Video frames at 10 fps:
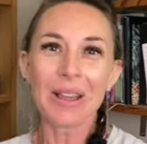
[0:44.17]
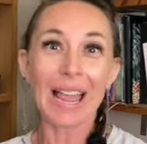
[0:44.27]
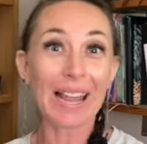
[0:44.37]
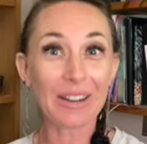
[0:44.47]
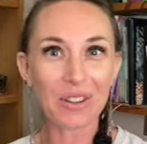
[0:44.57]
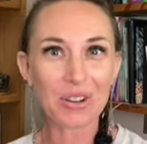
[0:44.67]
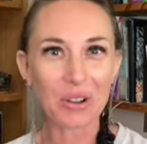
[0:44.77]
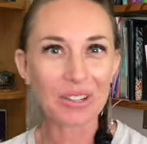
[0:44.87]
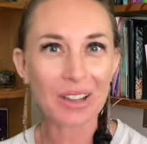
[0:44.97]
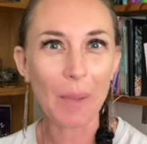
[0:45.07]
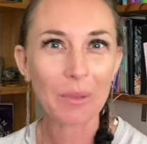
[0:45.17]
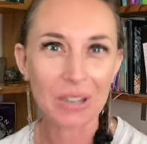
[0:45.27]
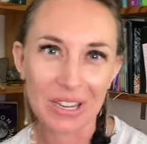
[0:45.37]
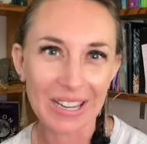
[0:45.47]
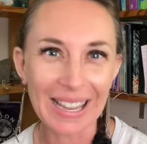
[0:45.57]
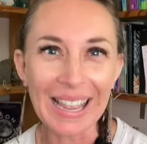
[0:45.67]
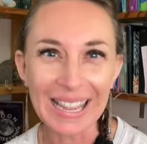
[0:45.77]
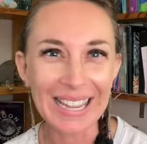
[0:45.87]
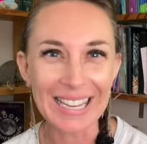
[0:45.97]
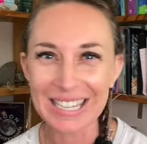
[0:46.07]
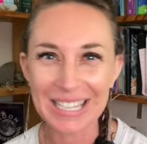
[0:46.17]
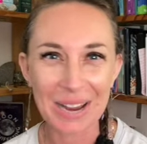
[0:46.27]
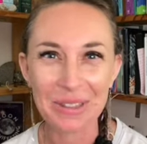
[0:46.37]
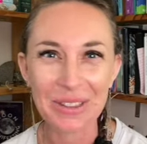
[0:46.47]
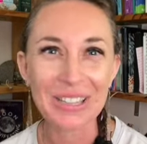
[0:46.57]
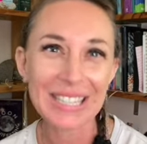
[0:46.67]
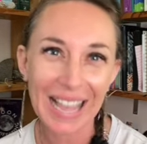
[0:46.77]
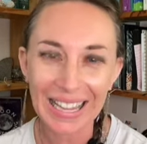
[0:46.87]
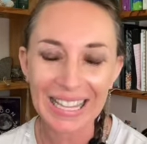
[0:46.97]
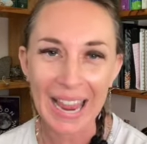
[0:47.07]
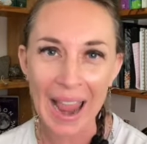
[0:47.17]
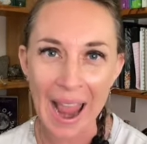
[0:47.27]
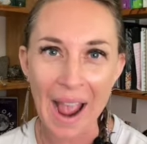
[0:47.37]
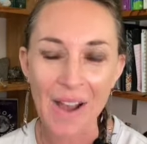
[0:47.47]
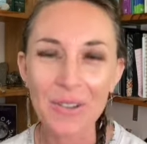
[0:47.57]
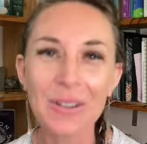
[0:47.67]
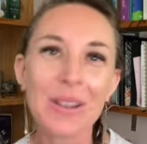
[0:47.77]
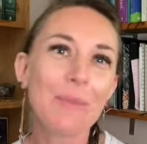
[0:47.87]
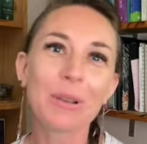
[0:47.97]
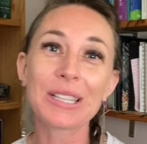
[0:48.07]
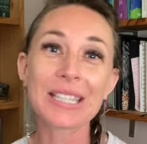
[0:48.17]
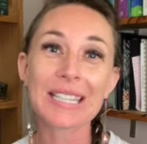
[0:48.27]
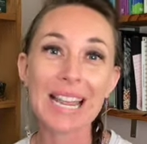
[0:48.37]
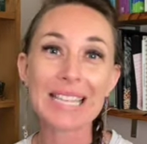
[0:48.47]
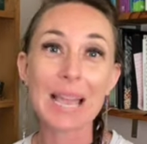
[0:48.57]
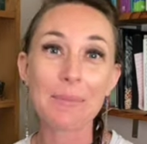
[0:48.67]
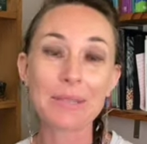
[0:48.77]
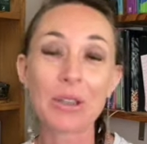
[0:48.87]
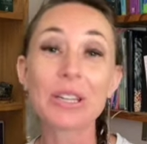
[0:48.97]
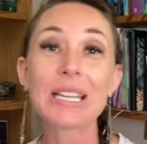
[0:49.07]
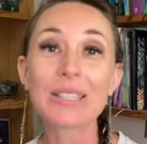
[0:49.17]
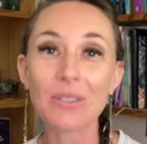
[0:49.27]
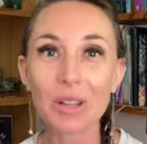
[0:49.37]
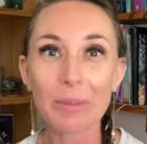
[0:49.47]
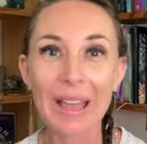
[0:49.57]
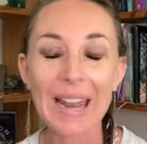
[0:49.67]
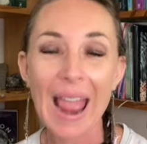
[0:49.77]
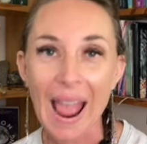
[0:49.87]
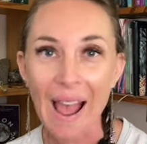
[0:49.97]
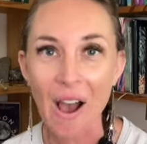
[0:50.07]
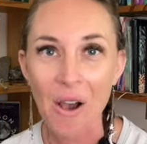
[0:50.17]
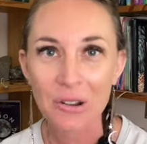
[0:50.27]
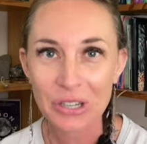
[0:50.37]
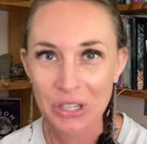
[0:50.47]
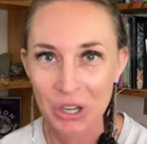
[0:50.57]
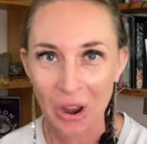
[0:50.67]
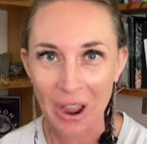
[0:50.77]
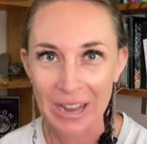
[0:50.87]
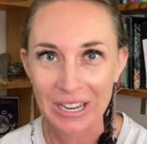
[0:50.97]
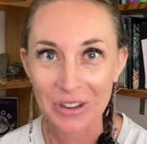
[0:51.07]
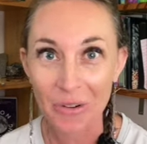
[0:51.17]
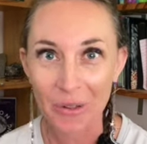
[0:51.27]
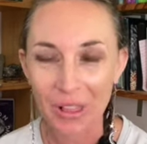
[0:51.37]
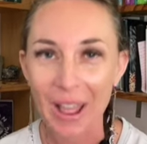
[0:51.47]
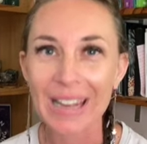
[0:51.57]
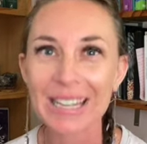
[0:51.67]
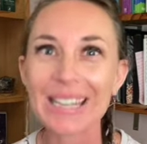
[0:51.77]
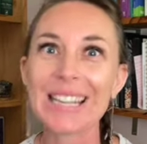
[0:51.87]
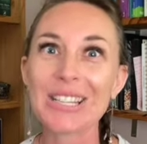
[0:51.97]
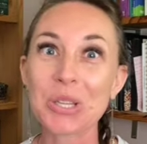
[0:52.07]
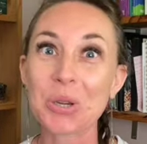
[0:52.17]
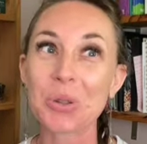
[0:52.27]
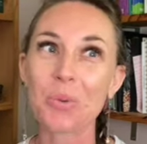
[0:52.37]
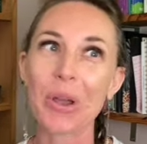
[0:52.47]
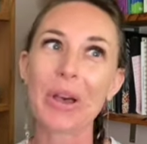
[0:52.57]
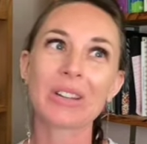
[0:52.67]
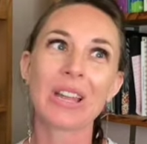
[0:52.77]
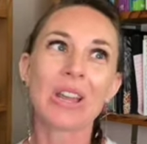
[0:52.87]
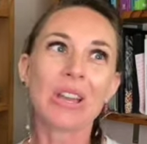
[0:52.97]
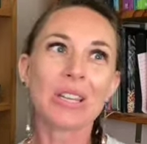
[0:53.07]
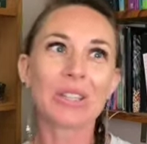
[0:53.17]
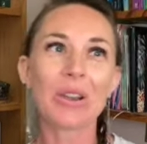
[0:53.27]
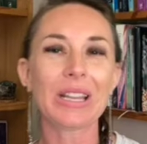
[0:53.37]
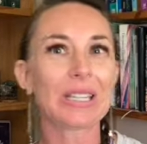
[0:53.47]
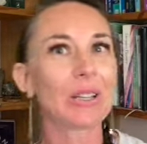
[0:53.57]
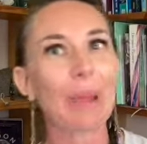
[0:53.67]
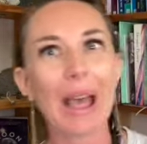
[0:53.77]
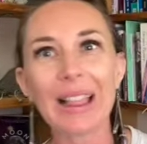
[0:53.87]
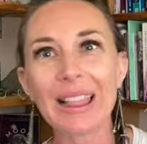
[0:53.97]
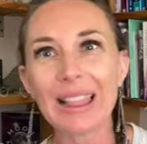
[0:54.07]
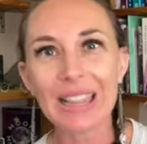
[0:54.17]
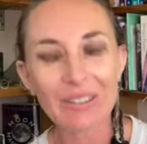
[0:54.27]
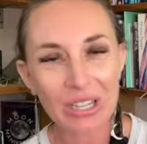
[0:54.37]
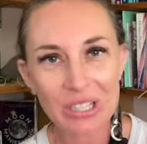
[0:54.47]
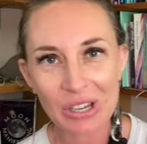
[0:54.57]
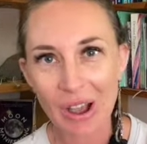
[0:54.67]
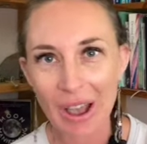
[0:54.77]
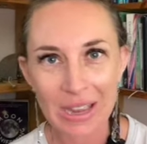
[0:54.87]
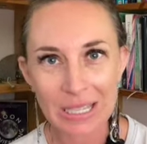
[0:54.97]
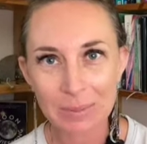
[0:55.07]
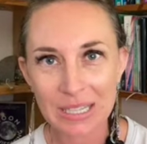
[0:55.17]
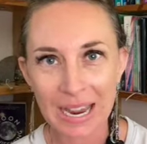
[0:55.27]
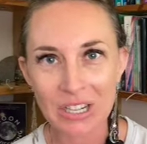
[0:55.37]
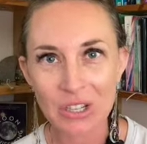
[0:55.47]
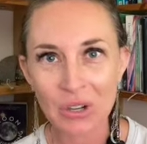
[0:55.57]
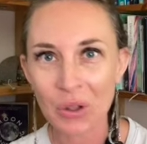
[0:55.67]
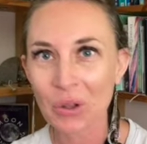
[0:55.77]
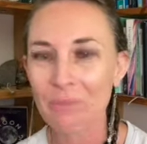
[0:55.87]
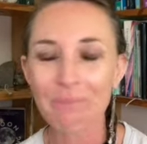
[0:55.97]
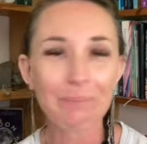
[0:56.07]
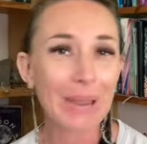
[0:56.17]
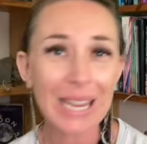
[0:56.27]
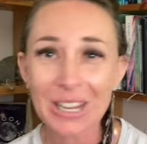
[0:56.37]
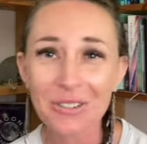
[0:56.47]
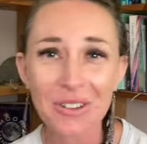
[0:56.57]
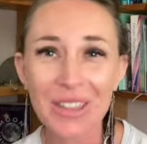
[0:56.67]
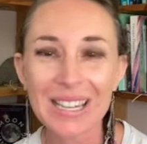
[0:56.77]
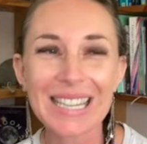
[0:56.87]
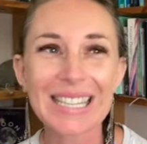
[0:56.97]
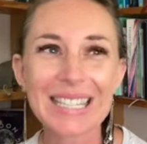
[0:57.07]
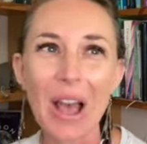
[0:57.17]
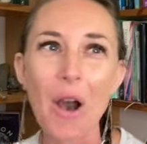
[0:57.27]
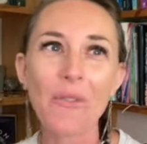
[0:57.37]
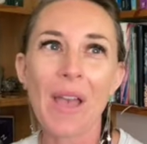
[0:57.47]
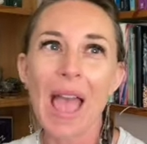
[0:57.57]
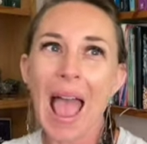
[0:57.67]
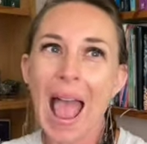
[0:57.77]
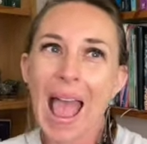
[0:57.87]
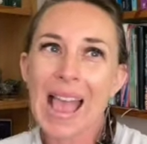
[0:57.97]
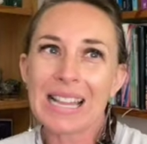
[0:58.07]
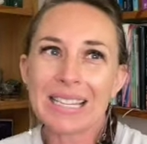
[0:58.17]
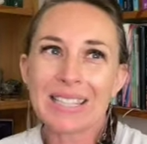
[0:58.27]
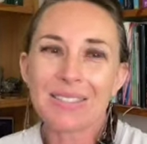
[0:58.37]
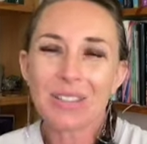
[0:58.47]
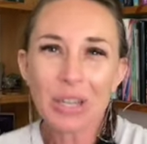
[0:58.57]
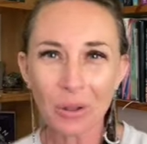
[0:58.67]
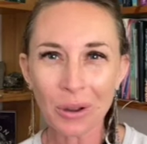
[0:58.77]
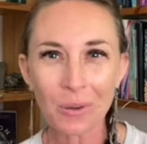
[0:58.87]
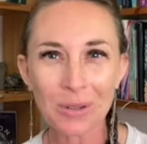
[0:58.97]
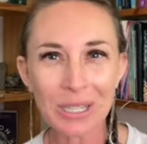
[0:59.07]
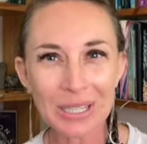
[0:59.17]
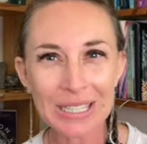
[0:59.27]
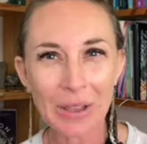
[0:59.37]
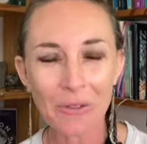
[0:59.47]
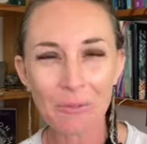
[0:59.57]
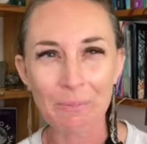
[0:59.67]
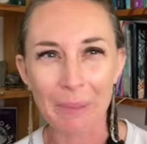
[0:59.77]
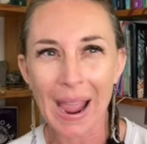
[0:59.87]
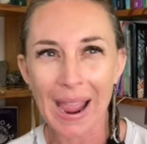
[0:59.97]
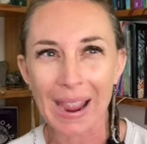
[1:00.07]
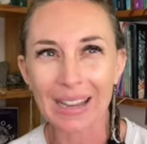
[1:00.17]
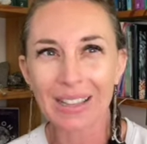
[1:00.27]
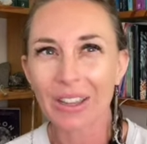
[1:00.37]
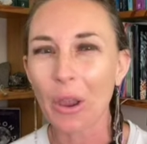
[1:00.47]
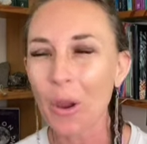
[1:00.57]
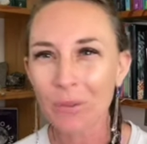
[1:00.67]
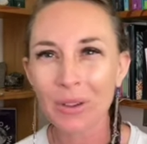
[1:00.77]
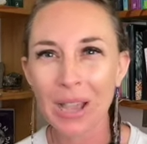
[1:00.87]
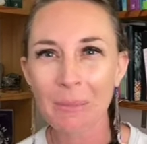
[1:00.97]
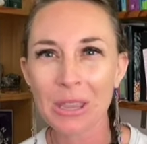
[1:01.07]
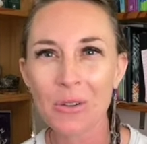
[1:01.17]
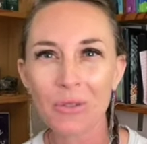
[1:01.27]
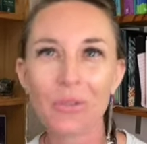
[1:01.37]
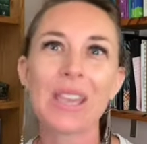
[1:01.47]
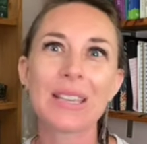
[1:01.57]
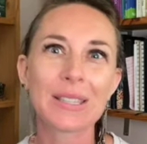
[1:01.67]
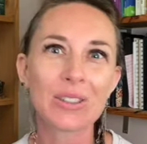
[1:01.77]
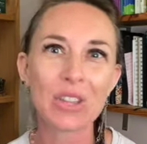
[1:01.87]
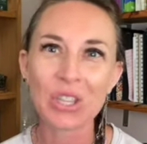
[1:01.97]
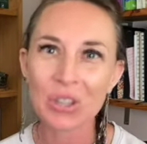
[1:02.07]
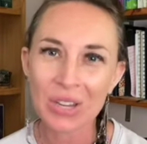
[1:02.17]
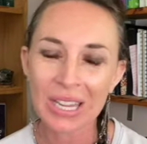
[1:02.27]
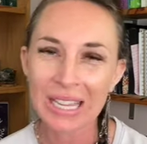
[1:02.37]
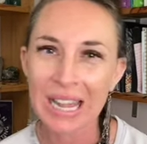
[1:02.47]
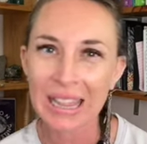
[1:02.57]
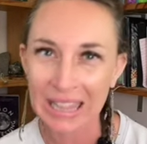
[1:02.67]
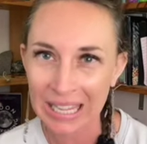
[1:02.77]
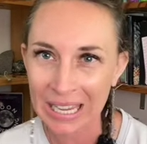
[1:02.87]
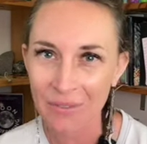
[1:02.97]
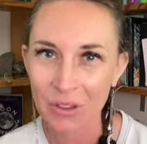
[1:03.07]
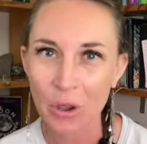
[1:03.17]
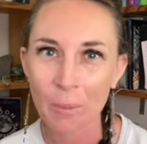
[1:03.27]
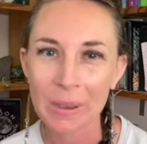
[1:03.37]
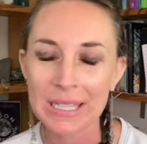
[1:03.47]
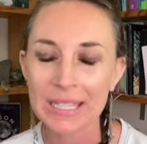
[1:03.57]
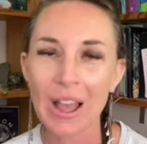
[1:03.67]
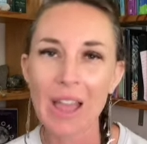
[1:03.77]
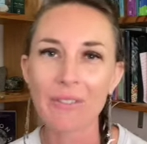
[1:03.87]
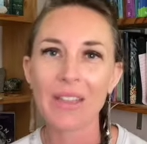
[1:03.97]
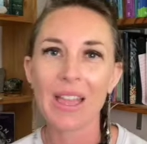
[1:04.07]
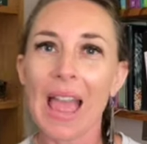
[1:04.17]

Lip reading: And if you're not, I'm going to share with you exactly how, because today's episode is all about how to shine your light into the world. So it's all about living to your highest potential, being your authentic self, and not holding yourself back, like overcoming your fears so that you can live your best life.